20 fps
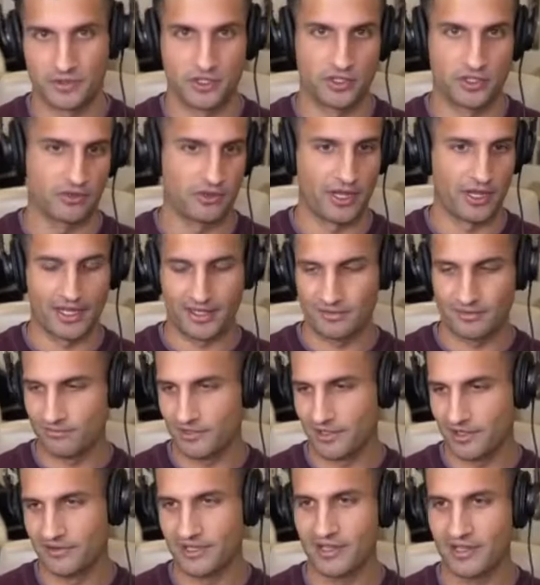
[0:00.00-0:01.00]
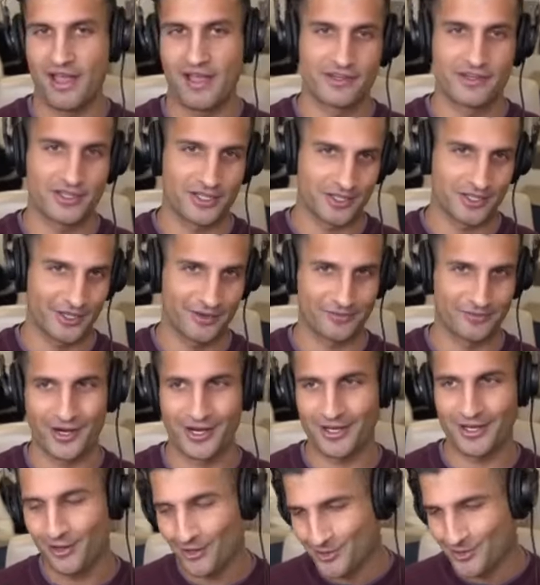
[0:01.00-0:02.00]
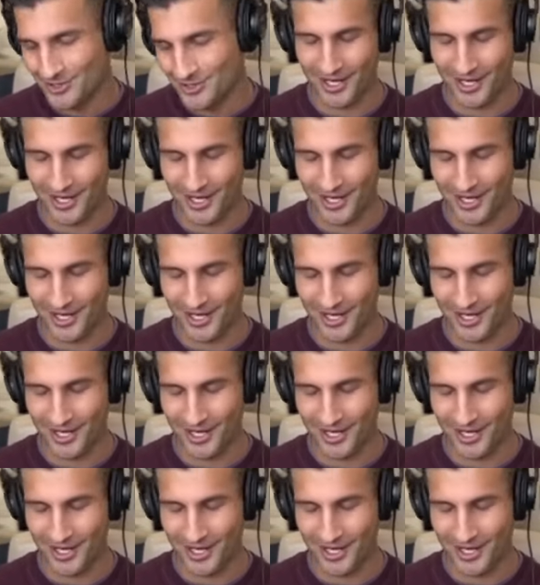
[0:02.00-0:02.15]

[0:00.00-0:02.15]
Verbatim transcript: You're like living lavishly, you have great clothes,